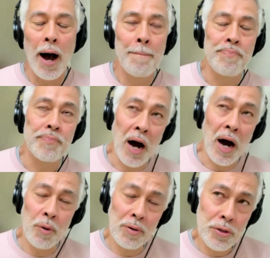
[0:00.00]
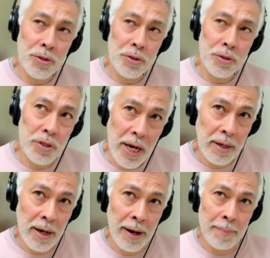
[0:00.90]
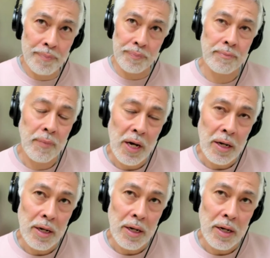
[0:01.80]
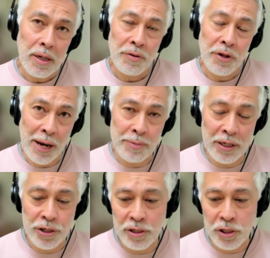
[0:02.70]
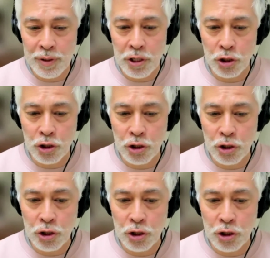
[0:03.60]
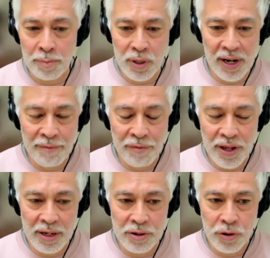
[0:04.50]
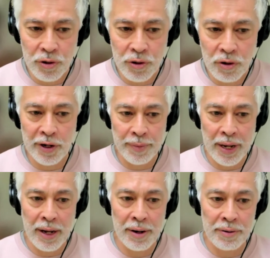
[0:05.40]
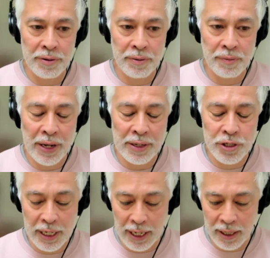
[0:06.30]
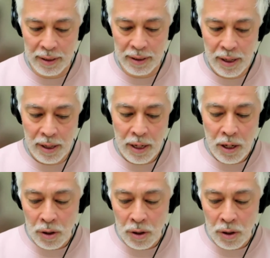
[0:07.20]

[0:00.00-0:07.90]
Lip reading: I would also say the temptation is always to try and put absolutely everything into your film, and that's silly